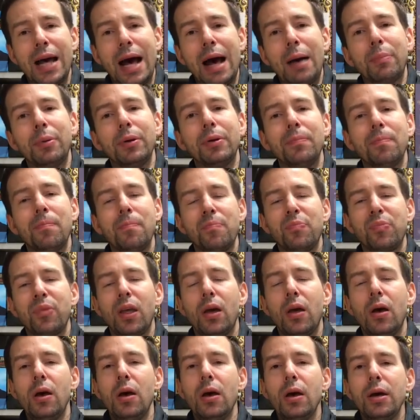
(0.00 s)
happen,
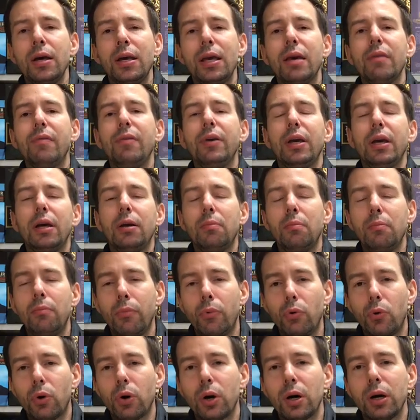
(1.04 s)
giving it
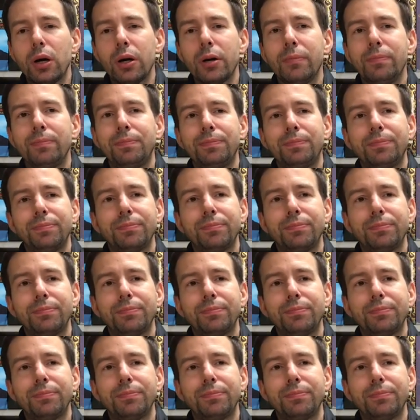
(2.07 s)
more